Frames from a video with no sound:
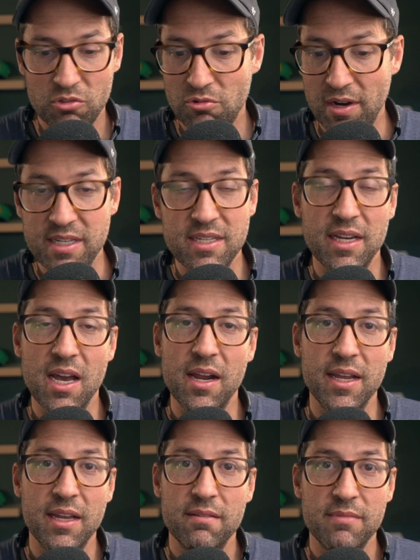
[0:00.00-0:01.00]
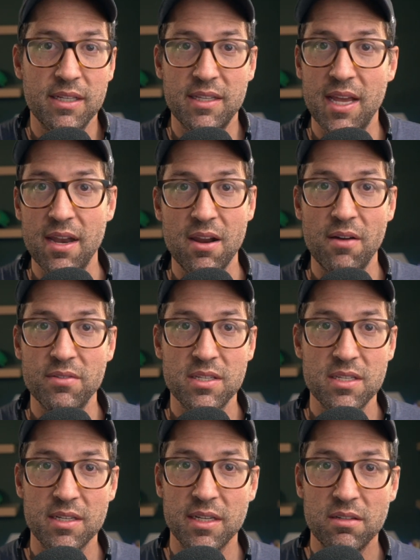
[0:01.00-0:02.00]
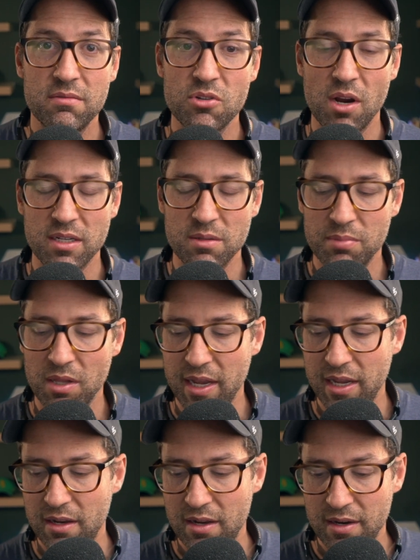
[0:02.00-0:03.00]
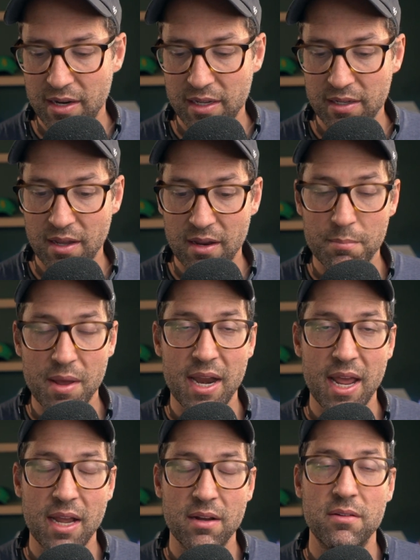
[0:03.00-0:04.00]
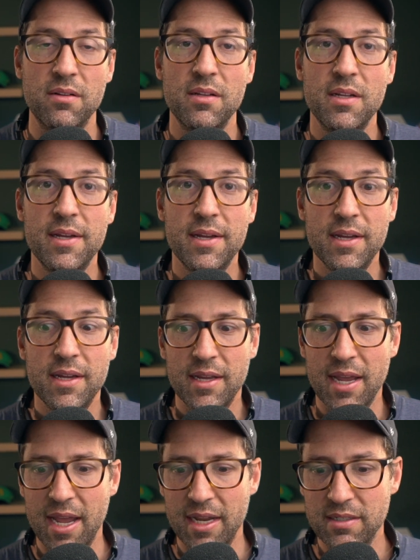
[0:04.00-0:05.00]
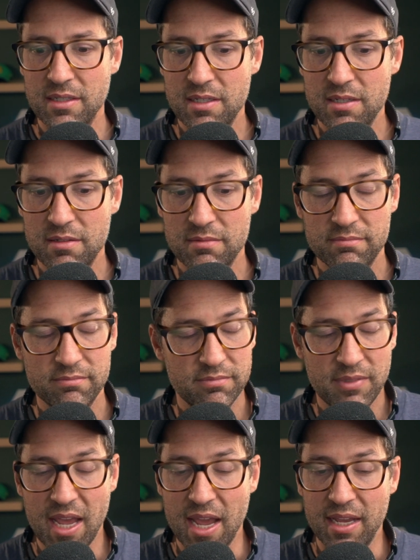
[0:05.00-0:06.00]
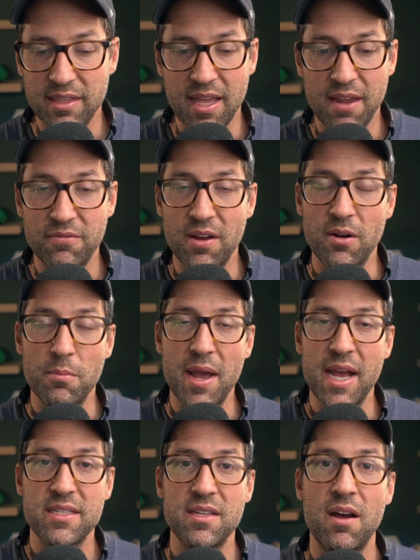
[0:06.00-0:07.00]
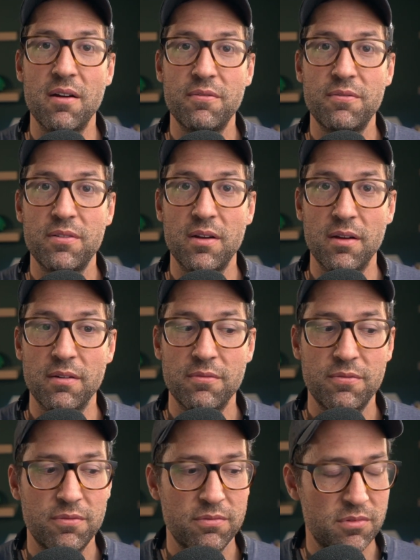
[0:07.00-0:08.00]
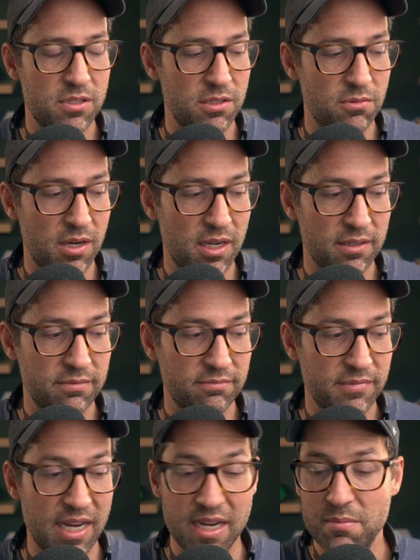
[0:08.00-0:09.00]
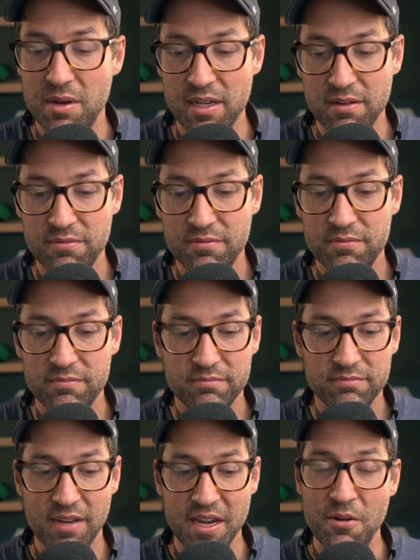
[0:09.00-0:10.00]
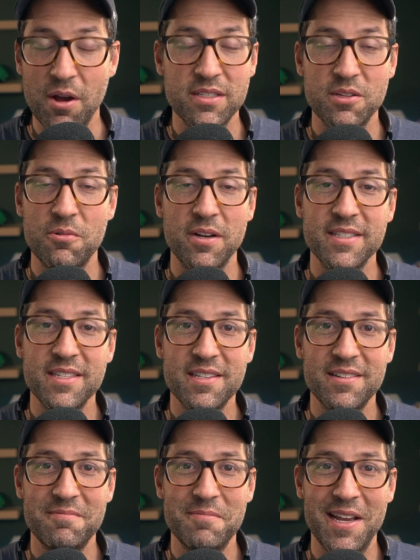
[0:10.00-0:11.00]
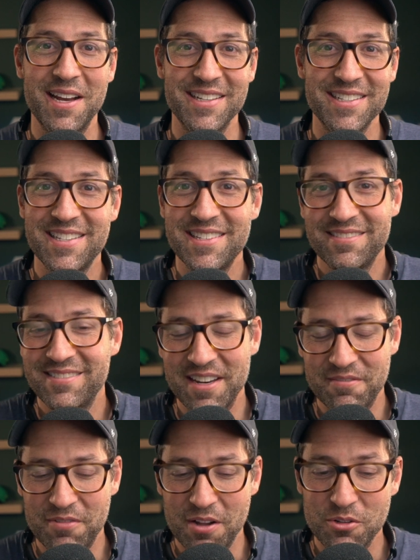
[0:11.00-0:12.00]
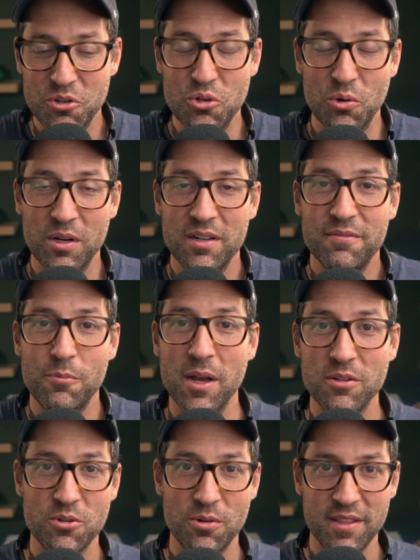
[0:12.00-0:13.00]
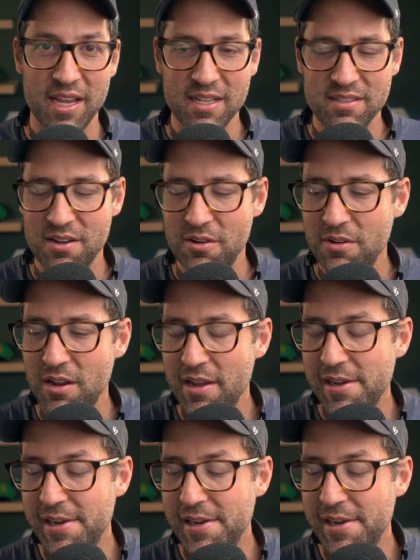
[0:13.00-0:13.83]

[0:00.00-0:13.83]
crazy gutty at the end, obviously trying to play on a bad ankle, and can't get that final pass off to anybody of any consequence because it falls short, well short of the end zone.